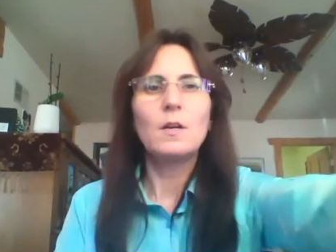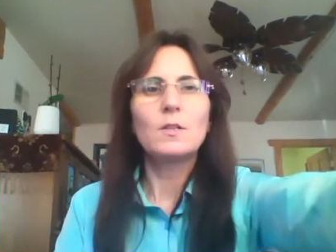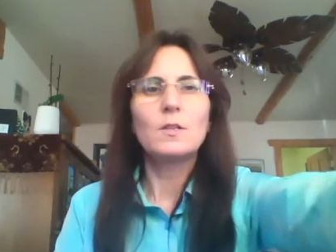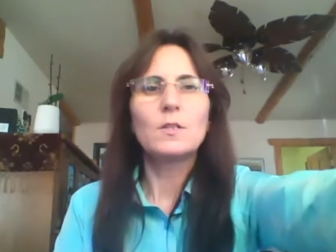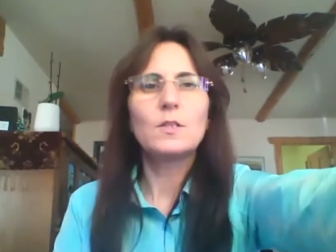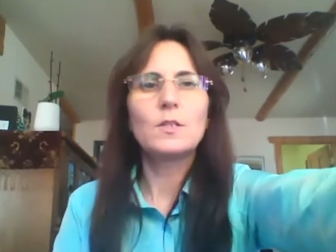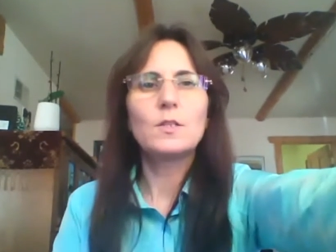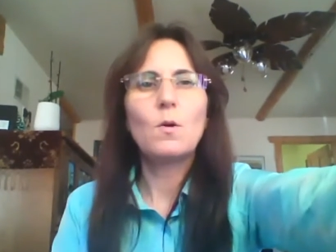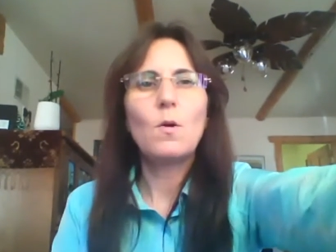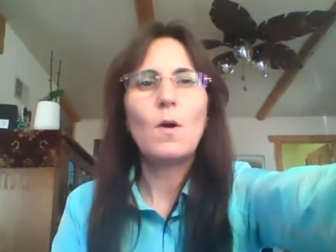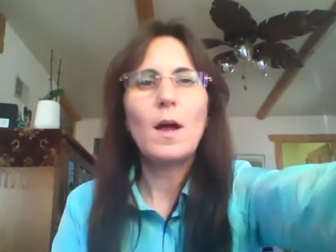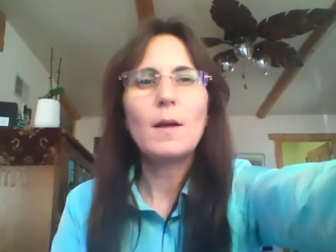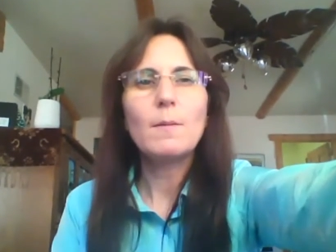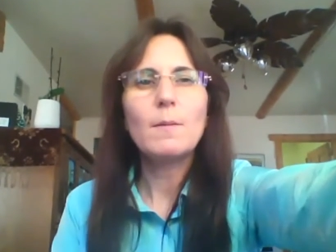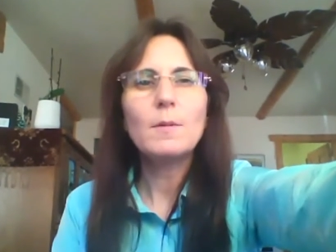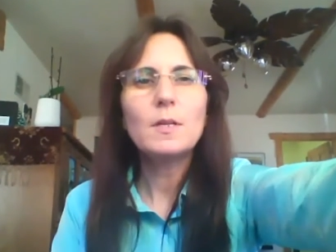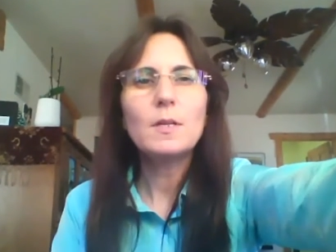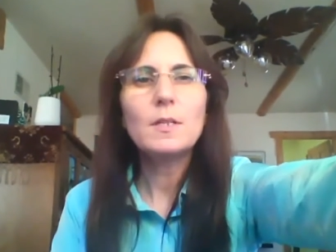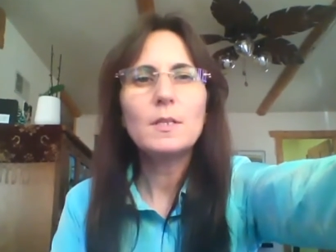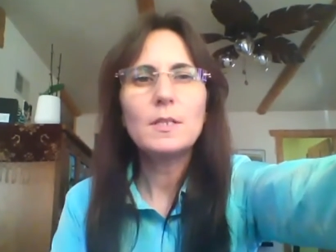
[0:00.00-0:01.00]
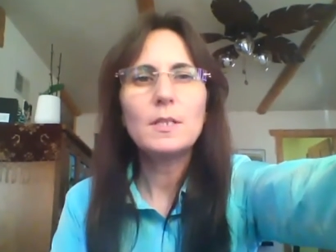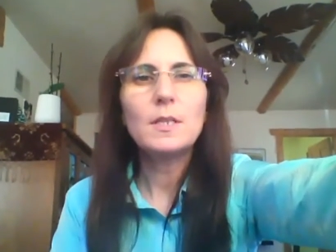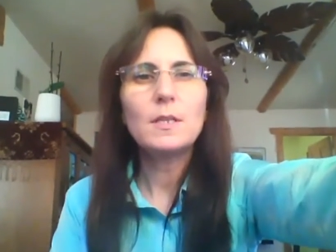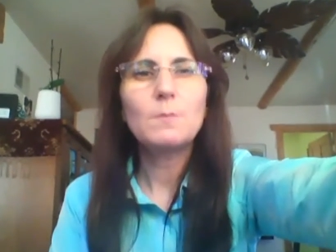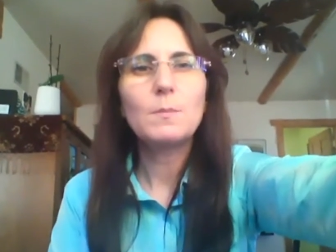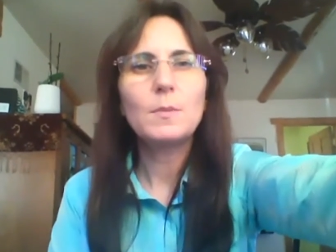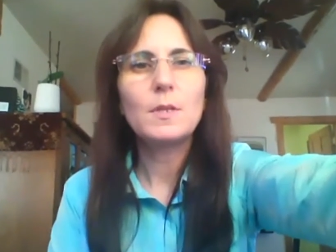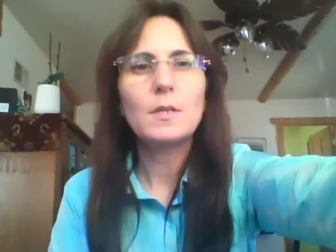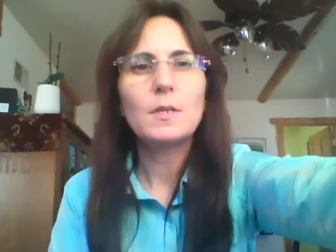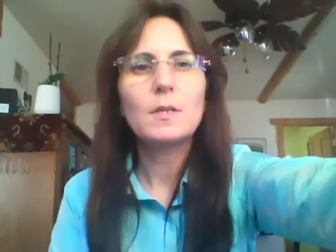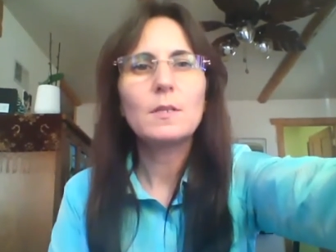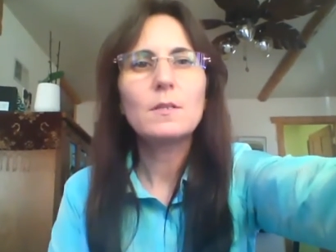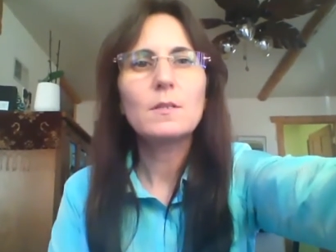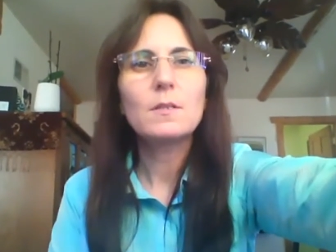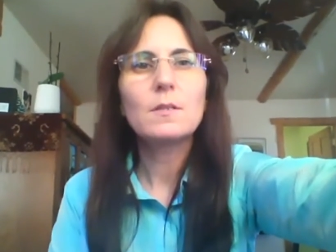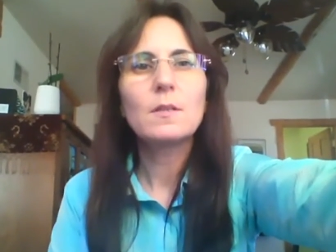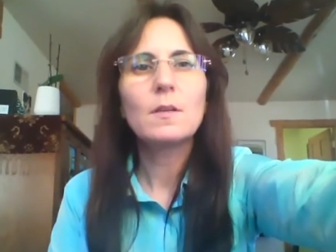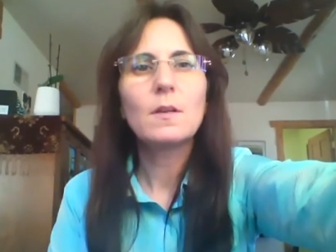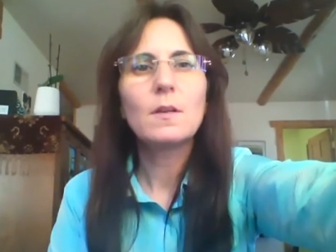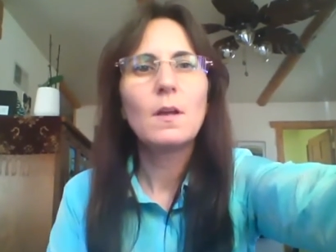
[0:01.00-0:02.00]
So I'm going to tip
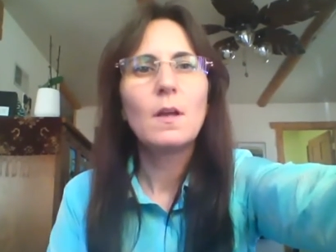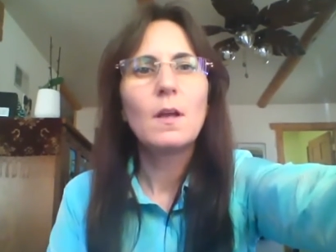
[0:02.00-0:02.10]
this